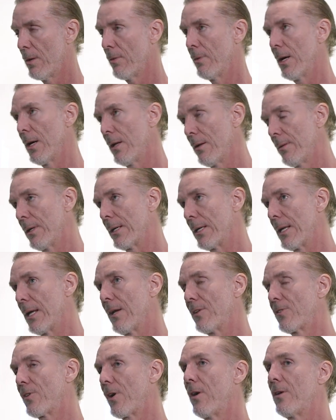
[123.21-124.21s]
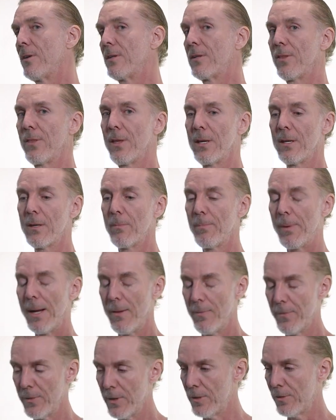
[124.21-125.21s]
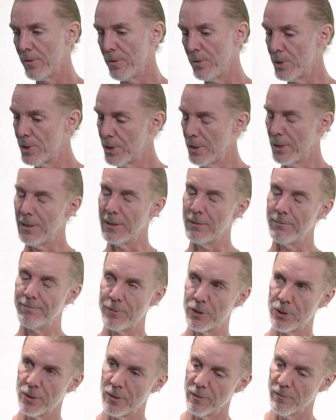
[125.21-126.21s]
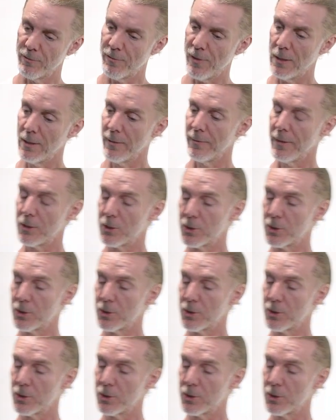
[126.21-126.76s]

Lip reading: well, again, it's hard to think about this. You shouldn't fall in the